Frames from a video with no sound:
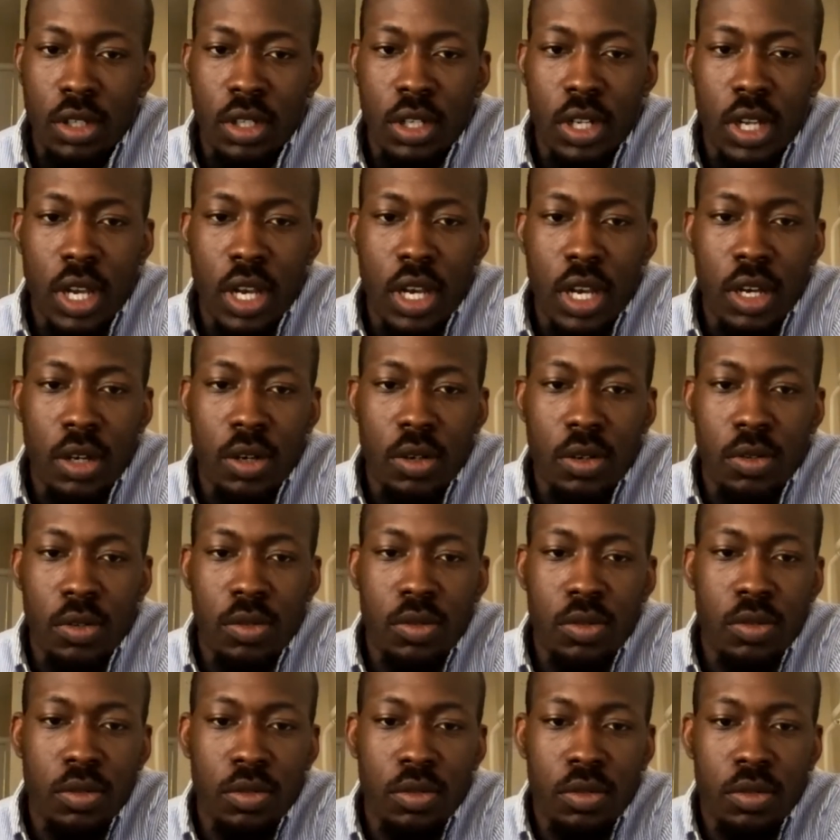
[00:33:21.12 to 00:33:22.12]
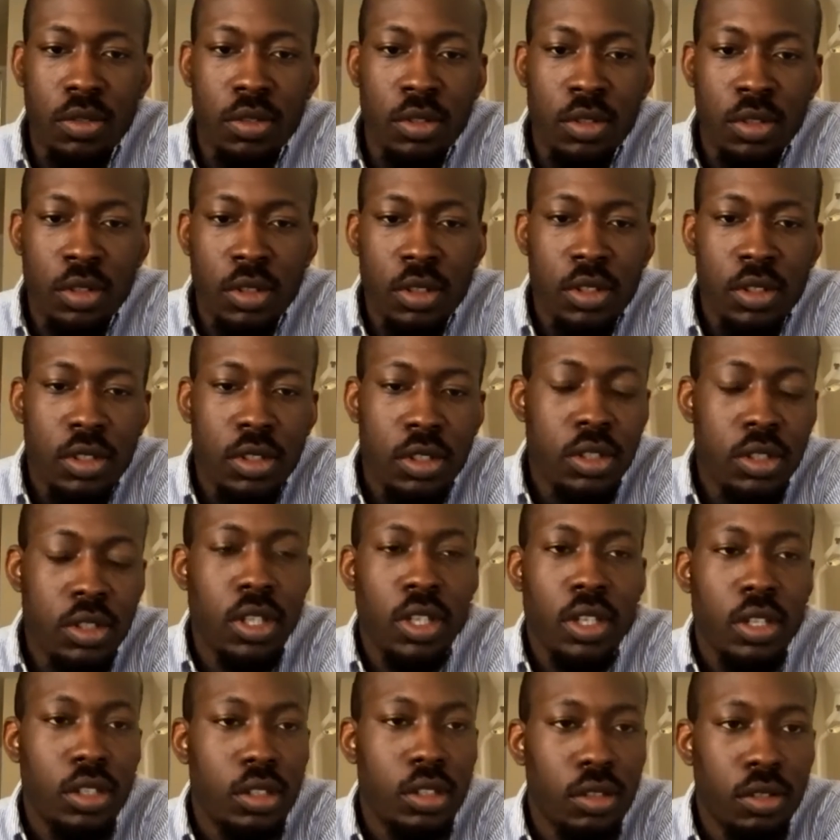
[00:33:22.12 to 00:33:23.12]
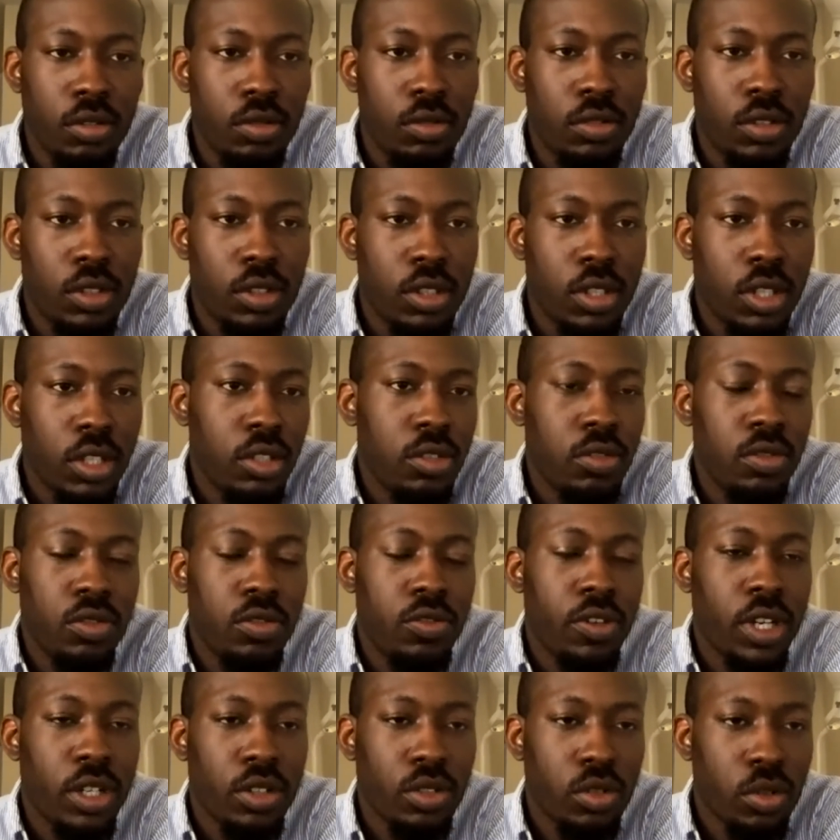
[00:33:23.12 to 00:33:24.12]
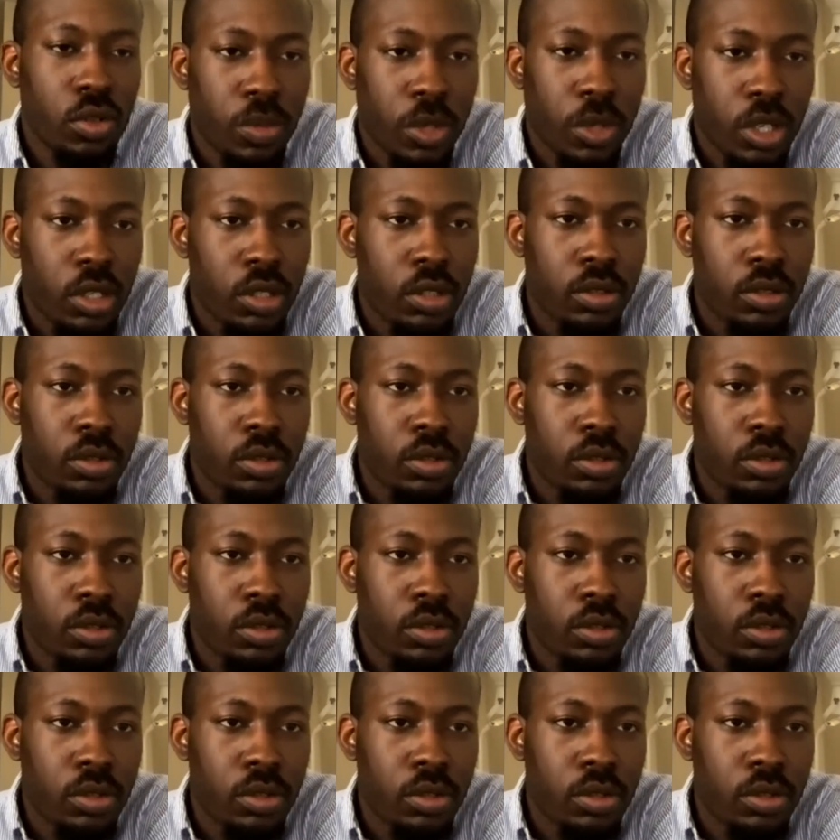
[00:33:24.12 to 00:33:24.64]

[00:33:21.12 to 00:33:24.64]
And how did they use Grasshopper?